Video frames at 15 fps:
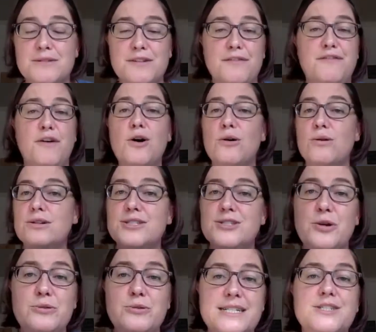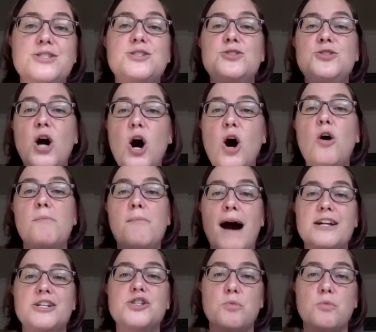folks who did so much